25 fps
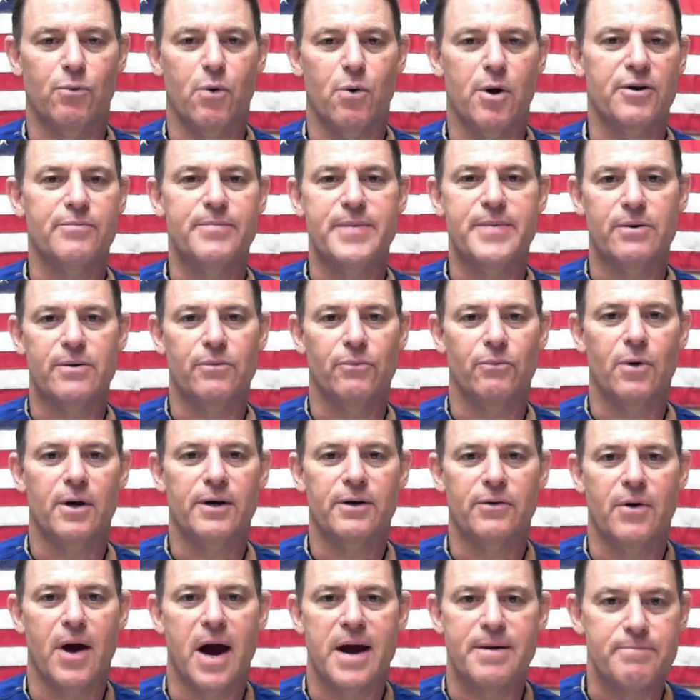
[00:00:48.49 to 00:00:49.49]
what
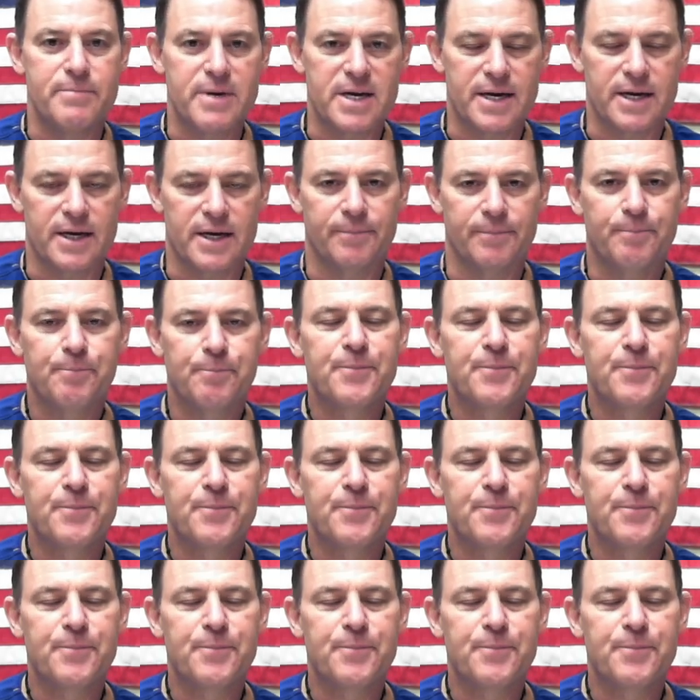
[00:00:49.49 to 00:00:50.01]
do I mean?